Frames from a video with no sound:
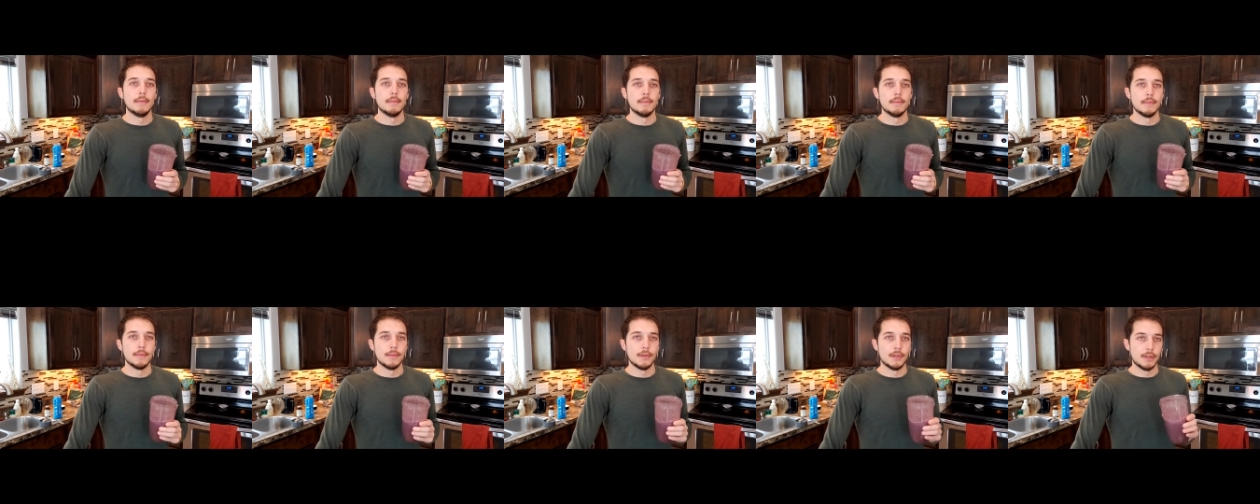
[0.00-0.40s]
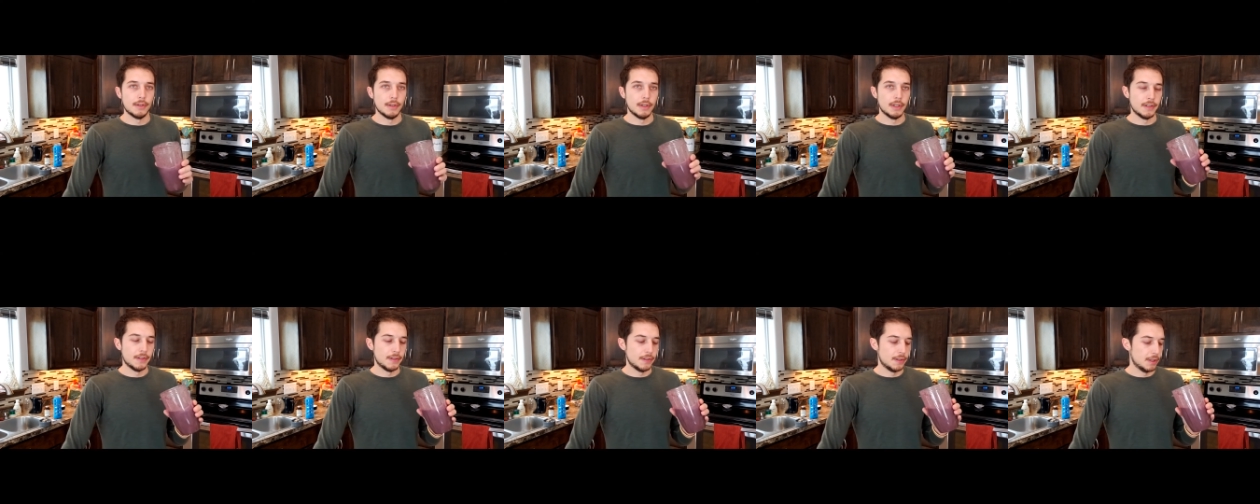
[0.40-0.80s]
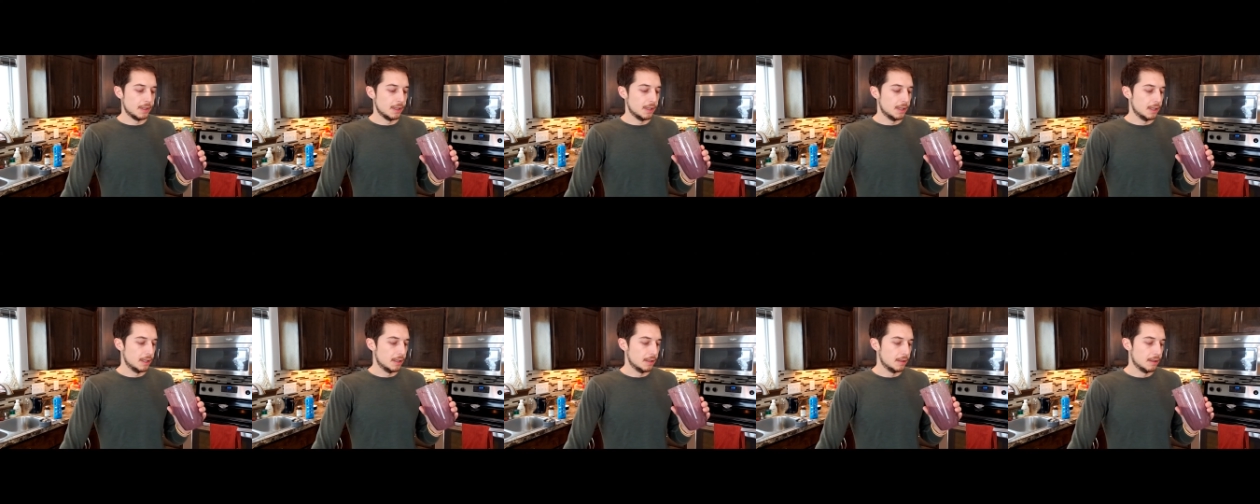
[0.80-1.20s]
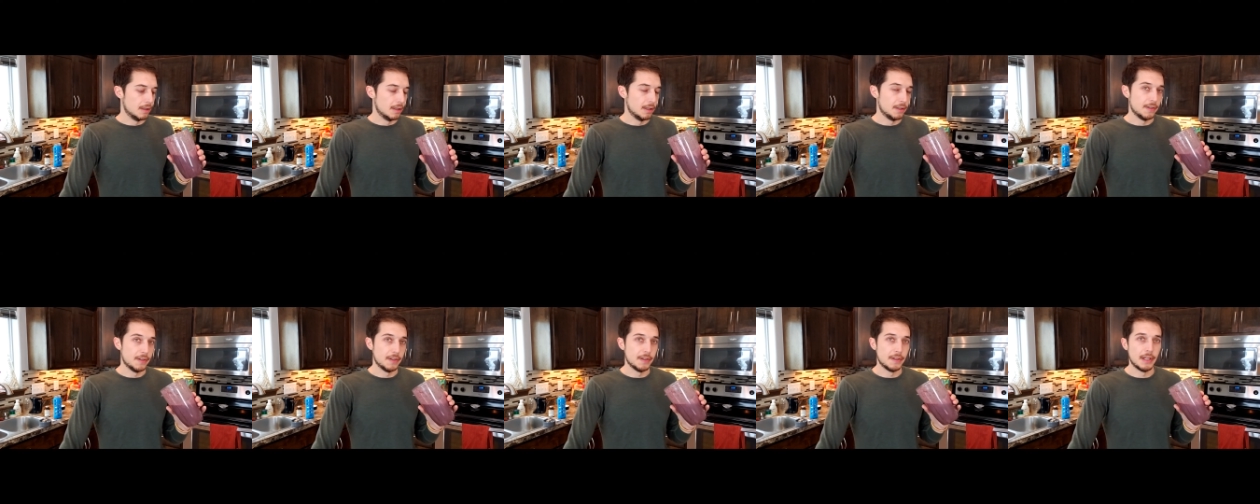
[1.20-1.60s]
So this
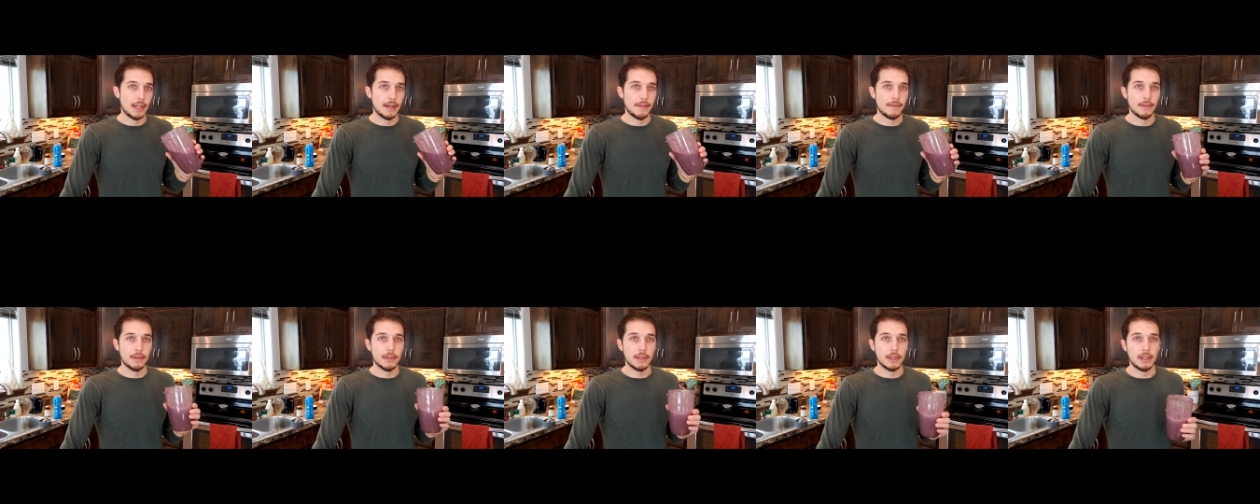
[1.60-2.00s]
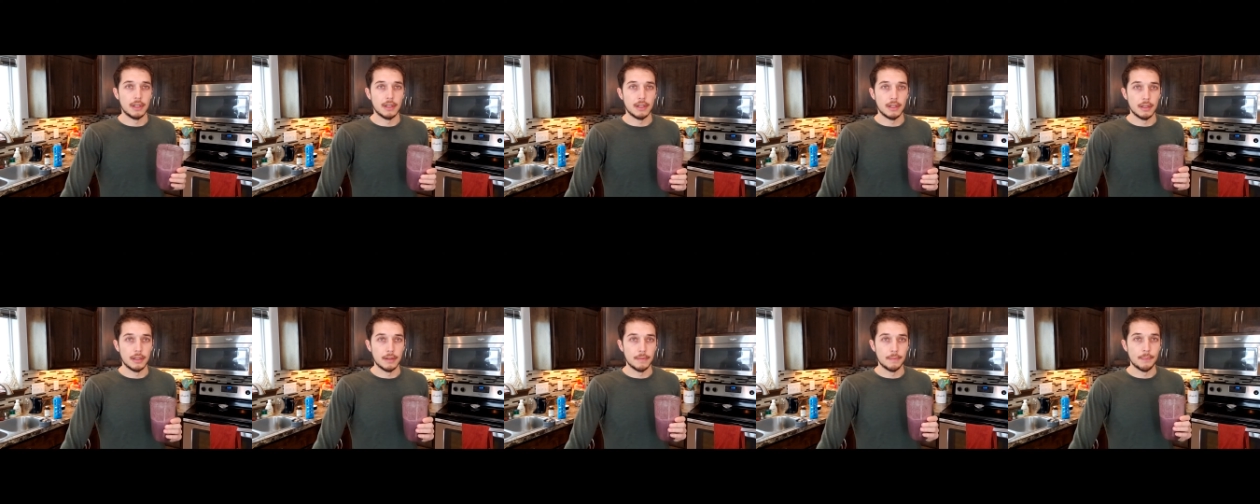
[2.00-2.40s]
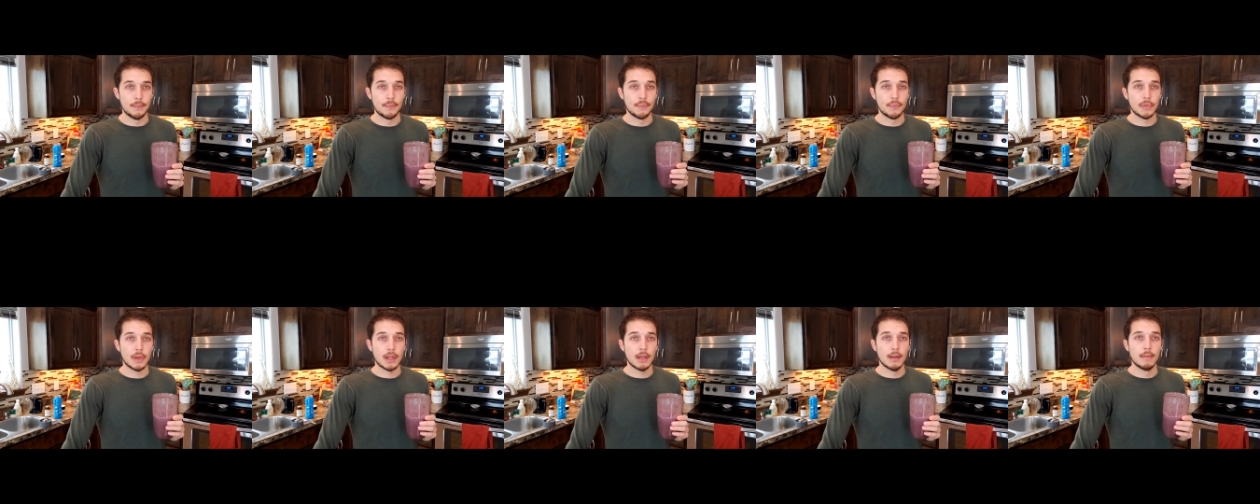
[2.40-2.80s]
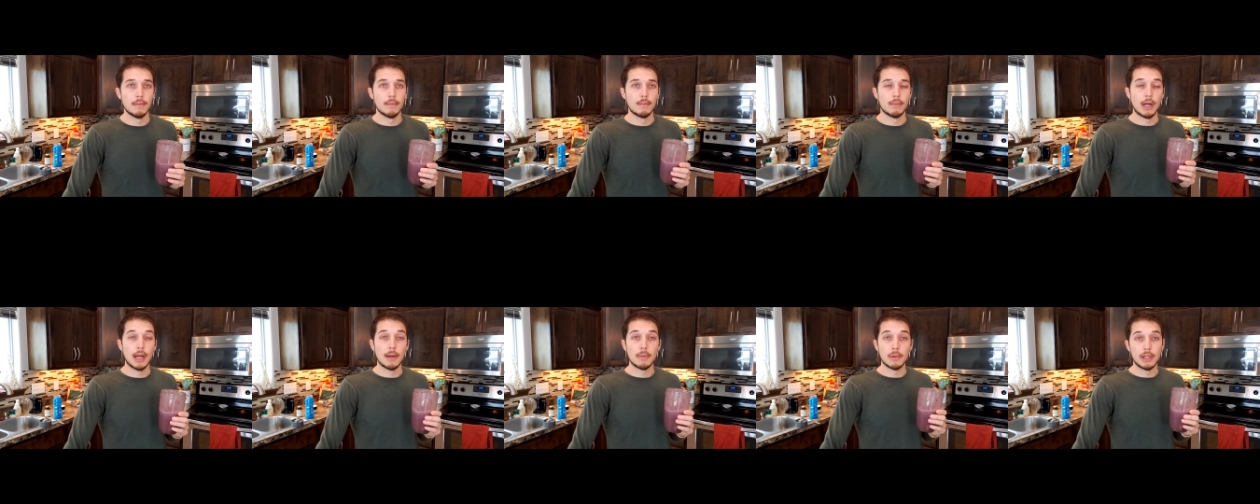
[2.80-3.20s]
is definitely gonna
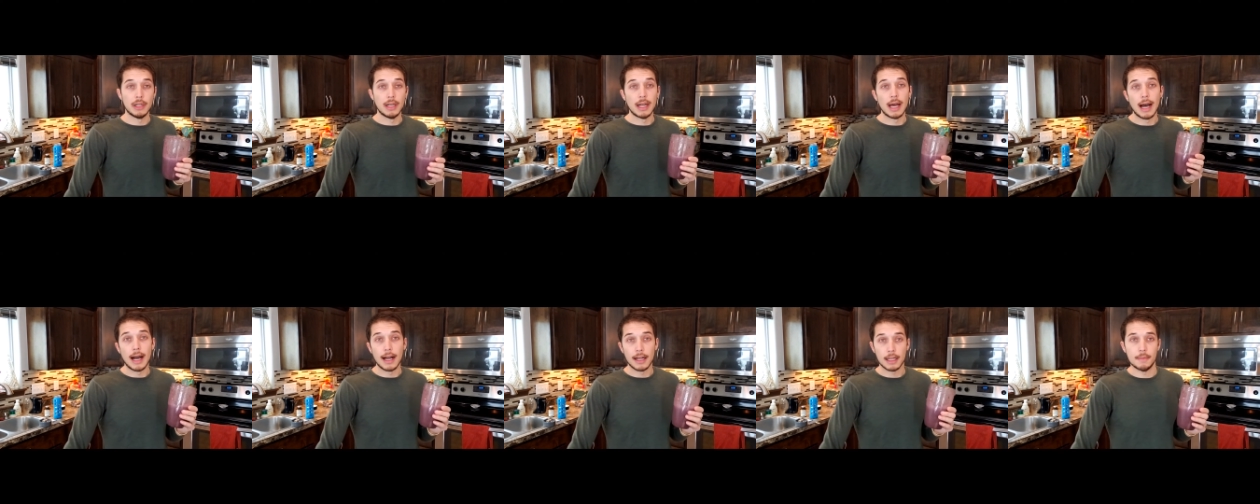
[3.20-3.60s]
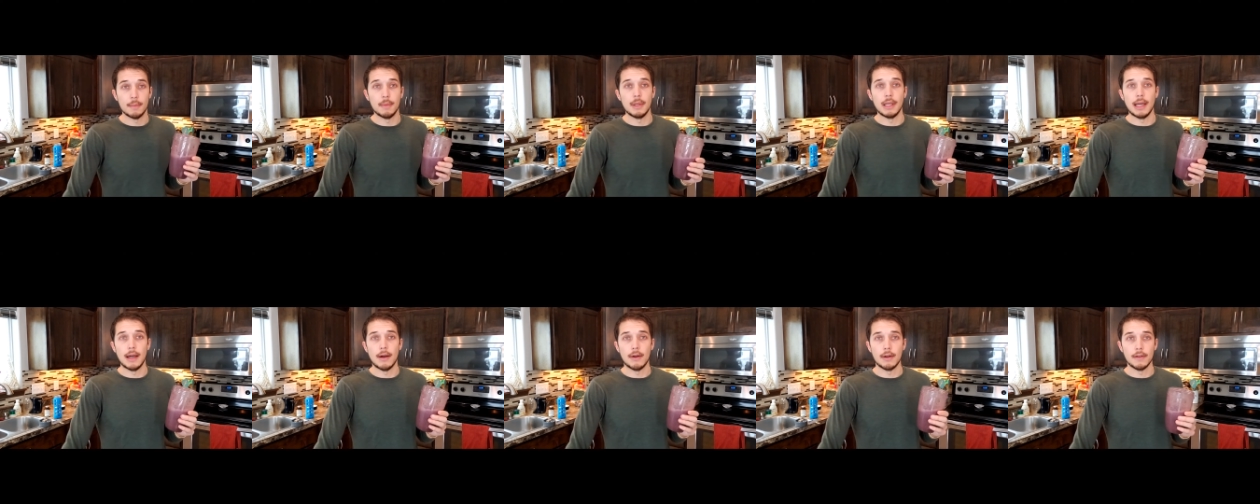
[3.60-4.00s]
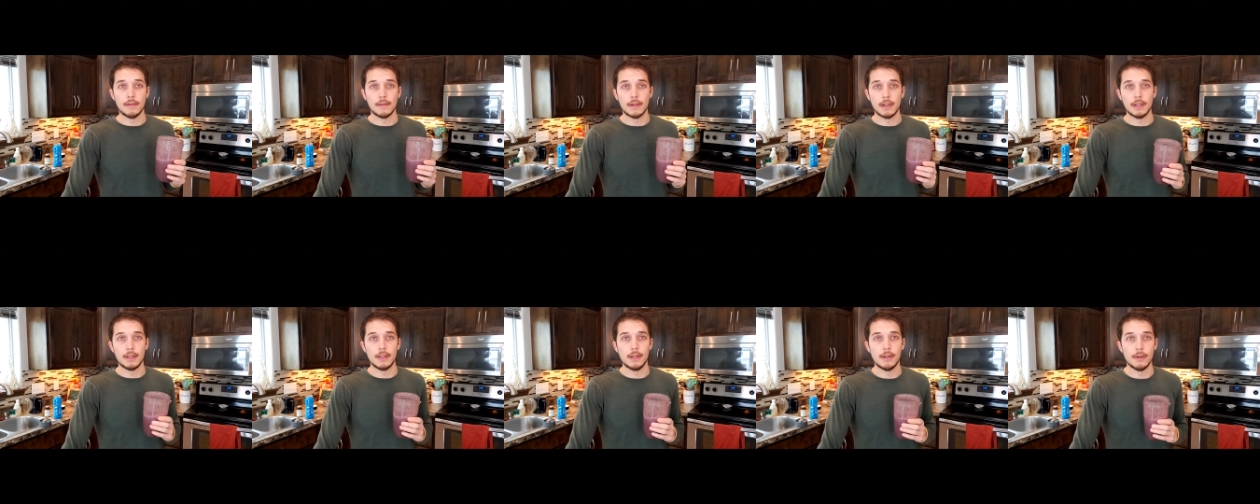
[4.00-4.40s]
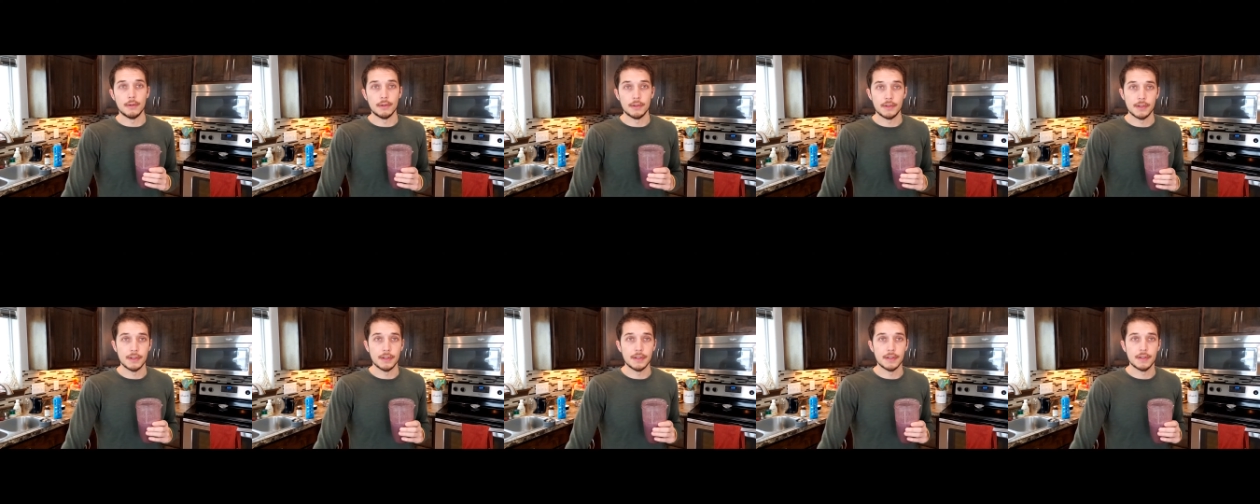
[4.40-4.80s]
probably knock me out of
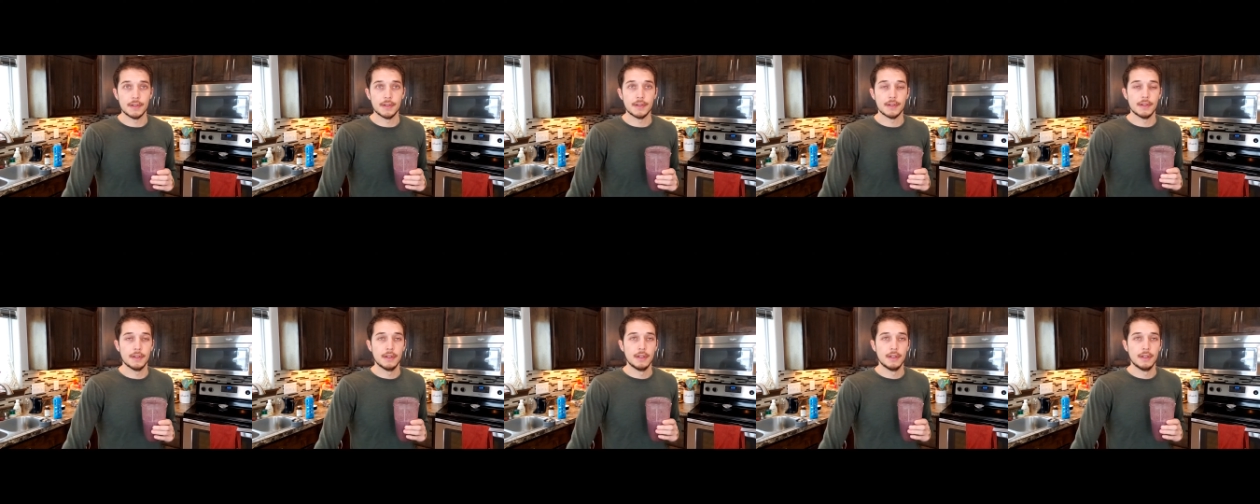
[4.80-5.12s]
ketosis,